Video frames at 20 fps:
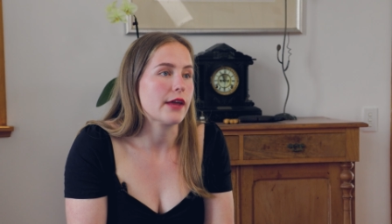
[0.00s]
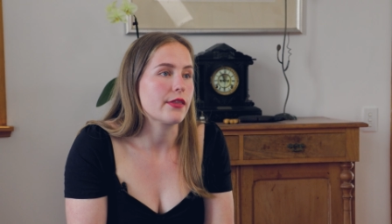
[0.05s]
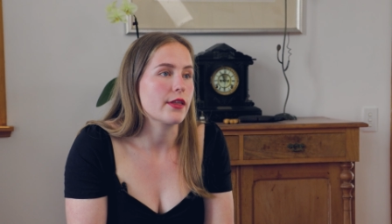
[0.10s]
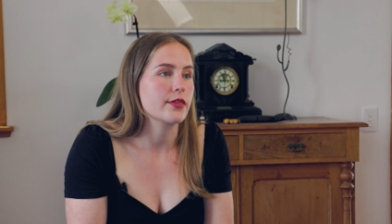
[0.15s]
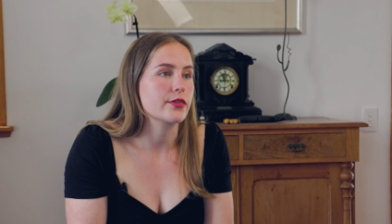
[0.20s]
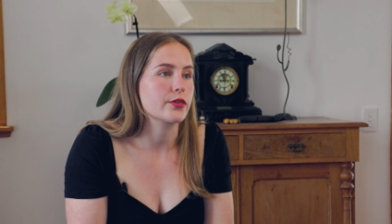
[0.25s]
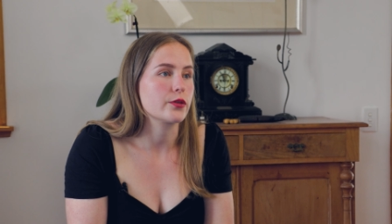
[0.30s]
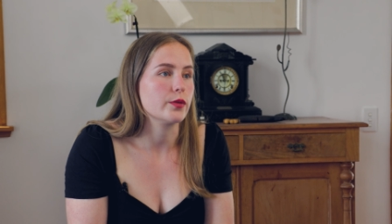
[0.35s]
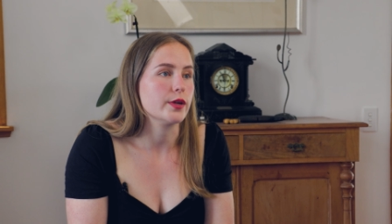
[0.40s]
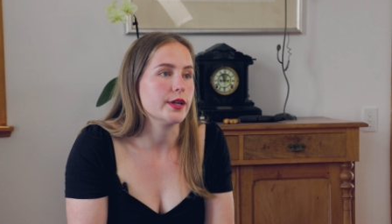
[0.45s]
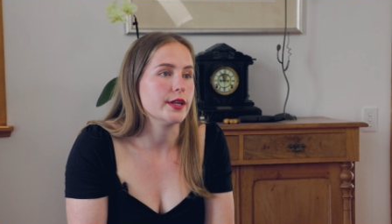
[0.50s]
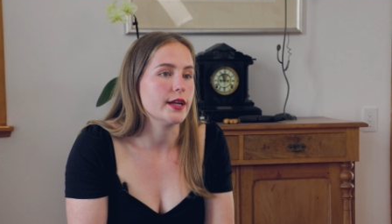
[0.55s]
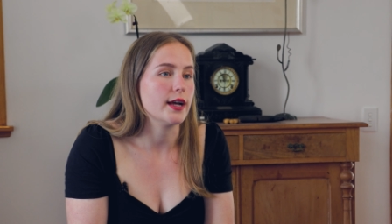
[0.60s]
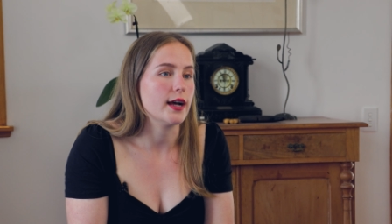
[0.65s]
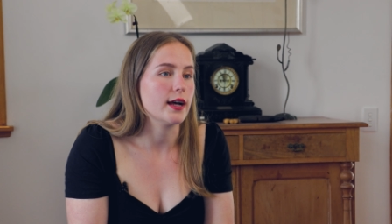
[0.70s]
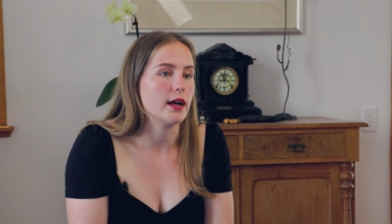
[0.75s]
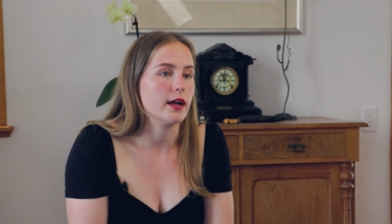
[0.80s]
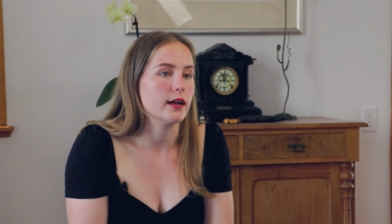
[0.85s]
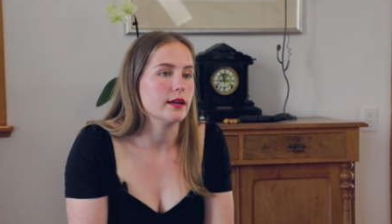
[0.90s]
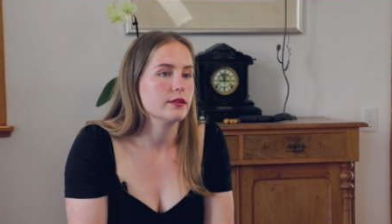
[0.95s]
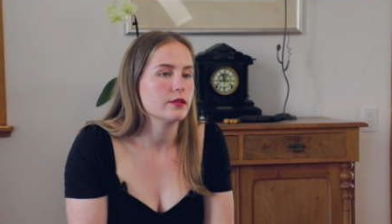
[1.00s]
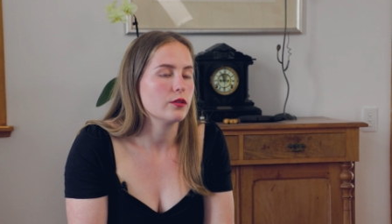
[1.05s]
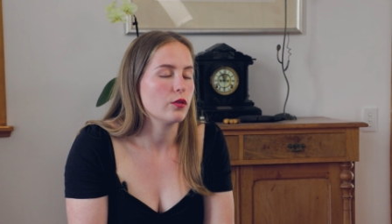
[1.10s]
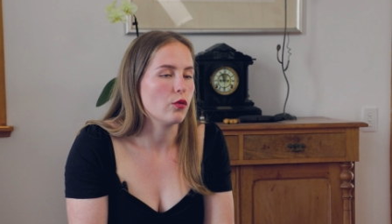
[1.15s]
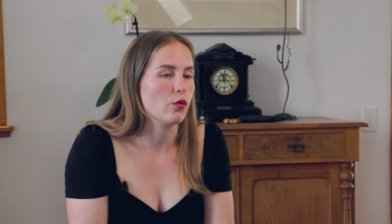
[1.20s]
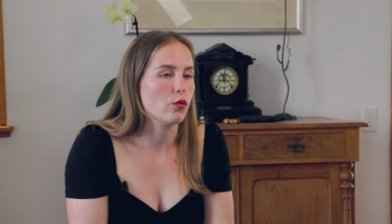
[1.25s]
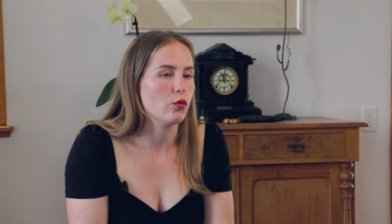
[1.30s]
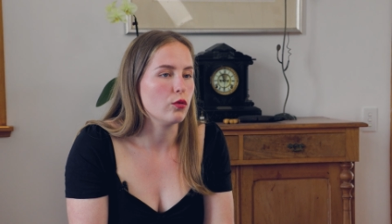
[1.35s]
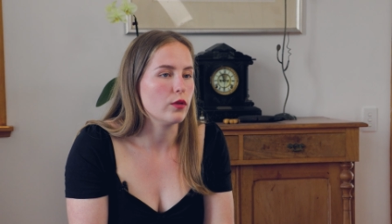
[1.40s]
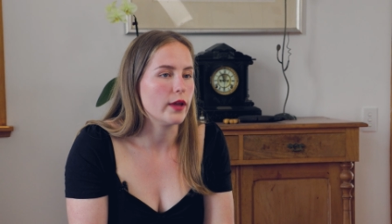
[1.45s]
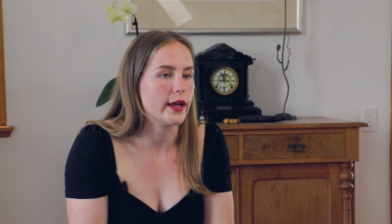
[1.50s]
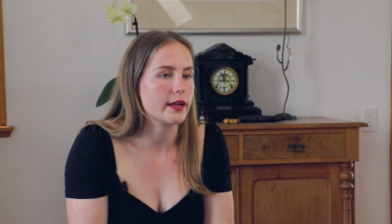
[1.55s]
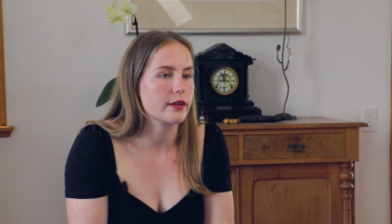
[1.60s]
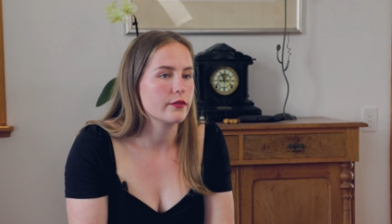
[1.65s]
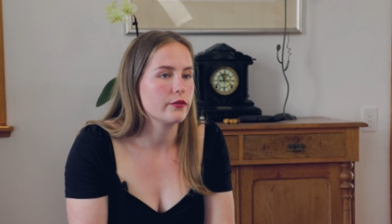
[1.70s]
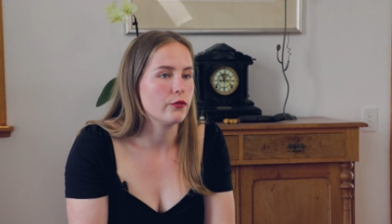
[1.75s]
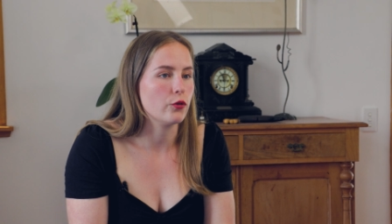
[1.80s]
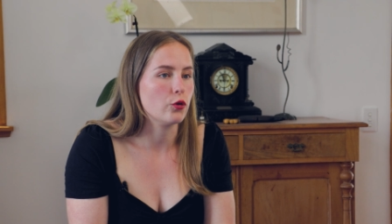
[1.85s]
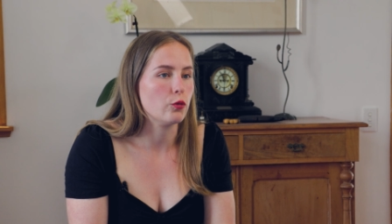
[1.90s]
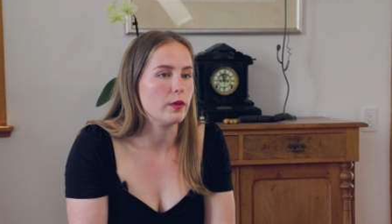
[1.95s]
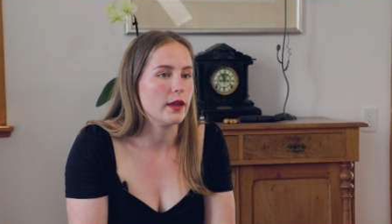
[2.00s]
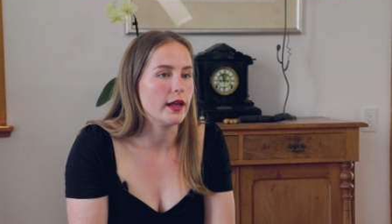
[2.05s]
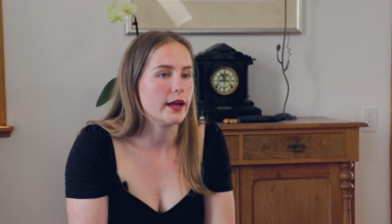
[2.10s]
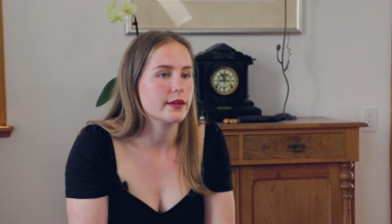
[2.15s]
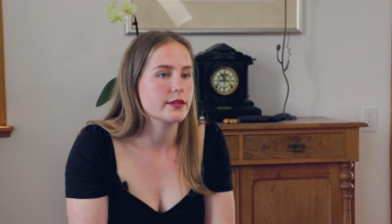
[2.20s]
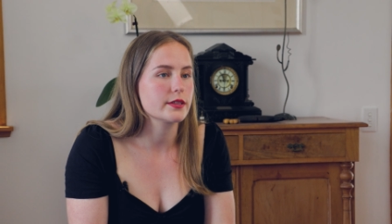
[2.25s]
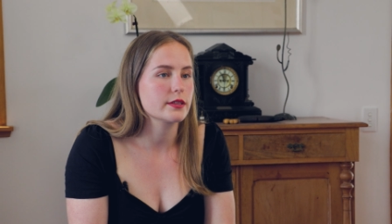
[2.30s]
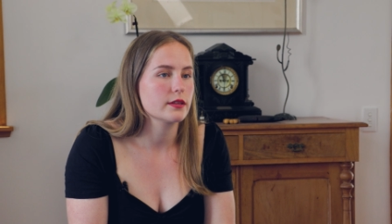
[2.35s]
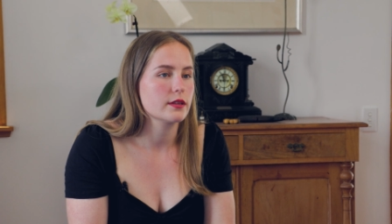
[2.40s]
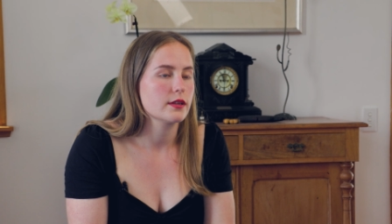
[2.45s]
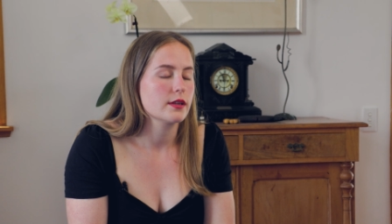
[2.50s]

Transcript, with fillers: other three are all like full blood,